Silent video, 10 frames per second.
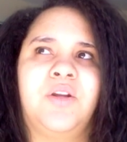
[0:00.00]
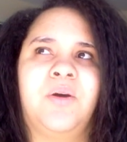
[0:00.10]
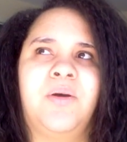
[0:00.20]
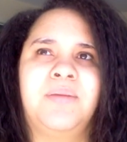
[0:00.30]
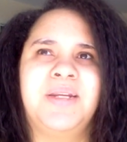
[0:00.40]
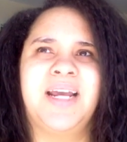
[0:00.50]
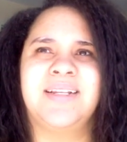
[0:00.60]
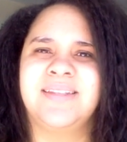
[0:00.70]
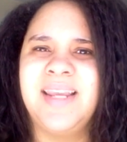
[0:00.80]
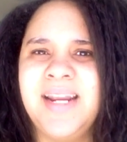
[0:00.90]
You know, I mean,
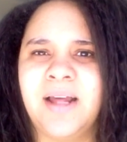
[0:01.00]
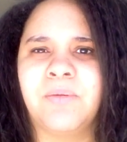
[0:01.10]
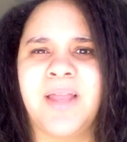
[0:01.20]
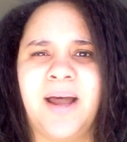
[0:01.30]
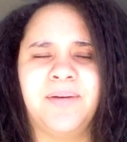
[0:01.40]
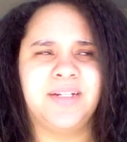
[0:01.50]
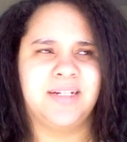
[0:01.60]
I say it out loud,